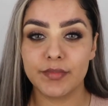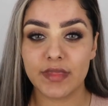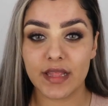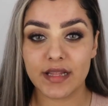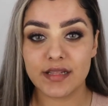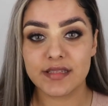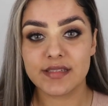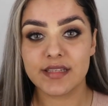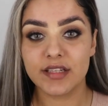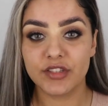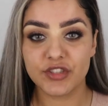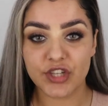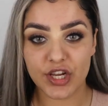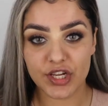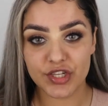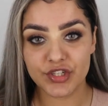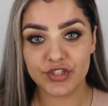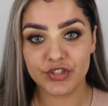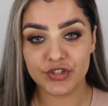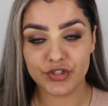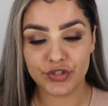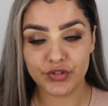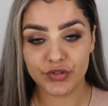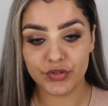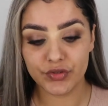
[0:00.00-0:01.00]
they'll
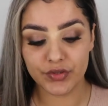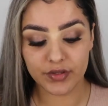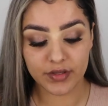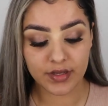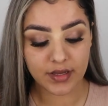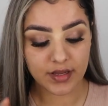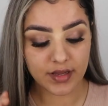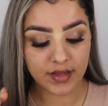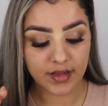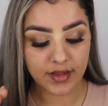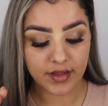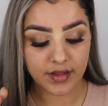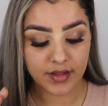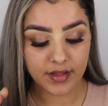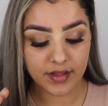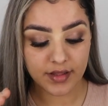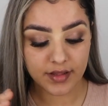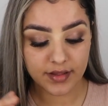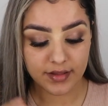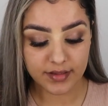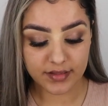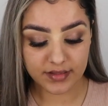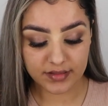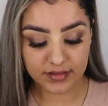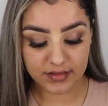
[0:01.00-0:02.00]
suggest you
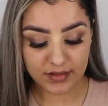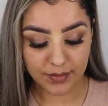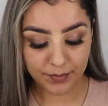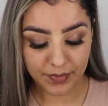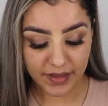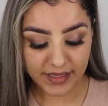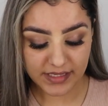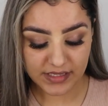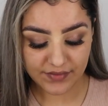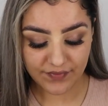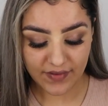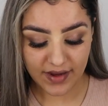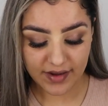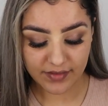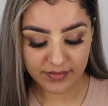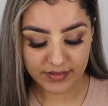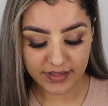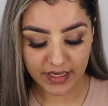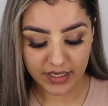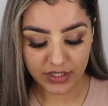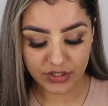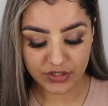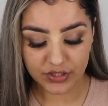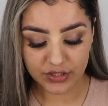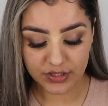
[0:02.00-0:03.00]
the best
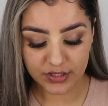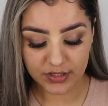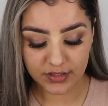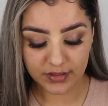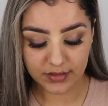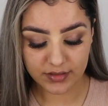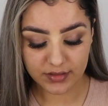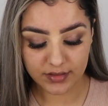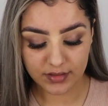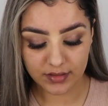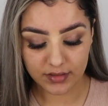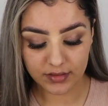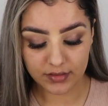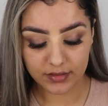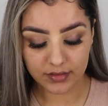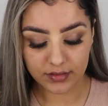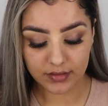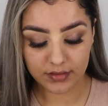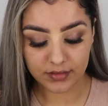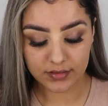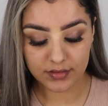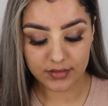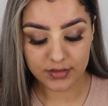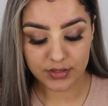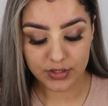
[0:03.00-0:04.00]
foundation
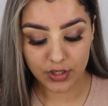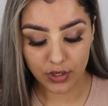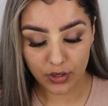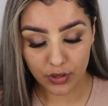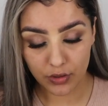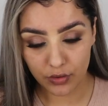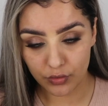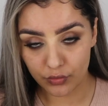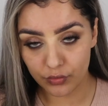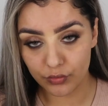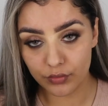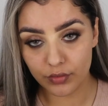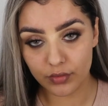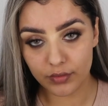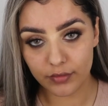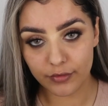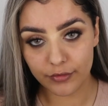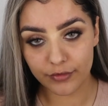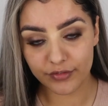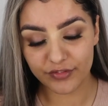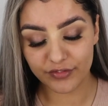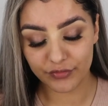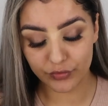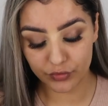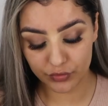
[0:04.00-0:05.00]
tone
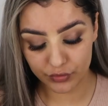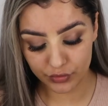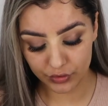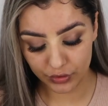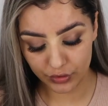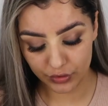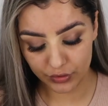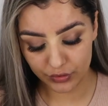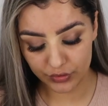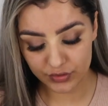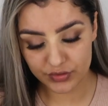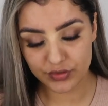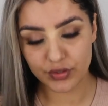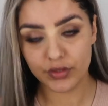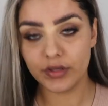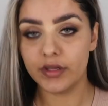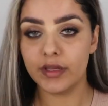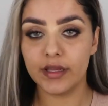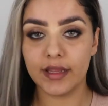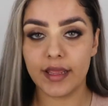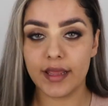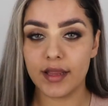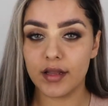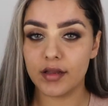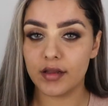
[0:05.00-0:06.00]
for you, so
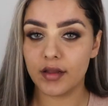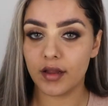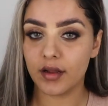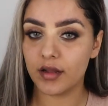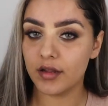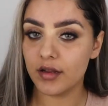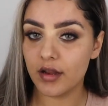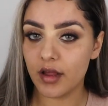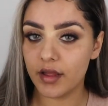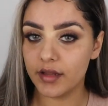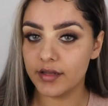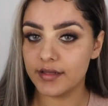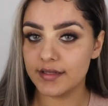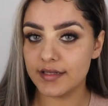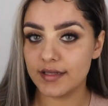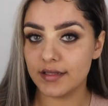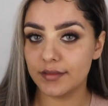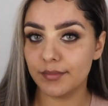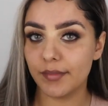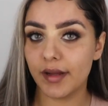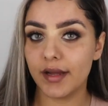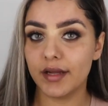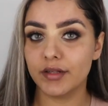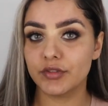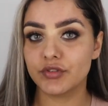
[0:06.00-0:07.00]
you get like an ideal
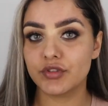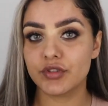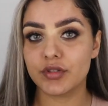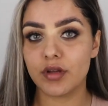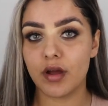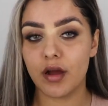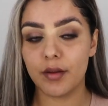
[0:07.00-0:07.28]
match.